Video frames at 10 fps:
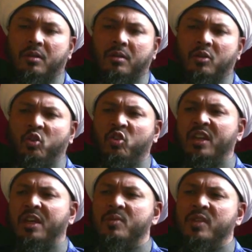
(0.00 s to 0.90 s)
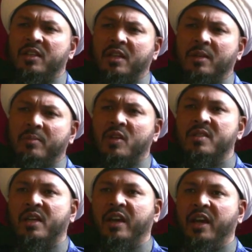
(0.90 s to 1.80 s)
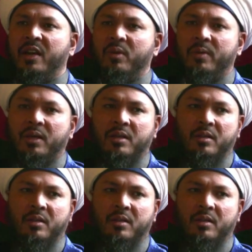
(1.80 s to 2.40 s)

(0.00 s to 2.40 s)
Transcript: You think I'm saying that because I hate women?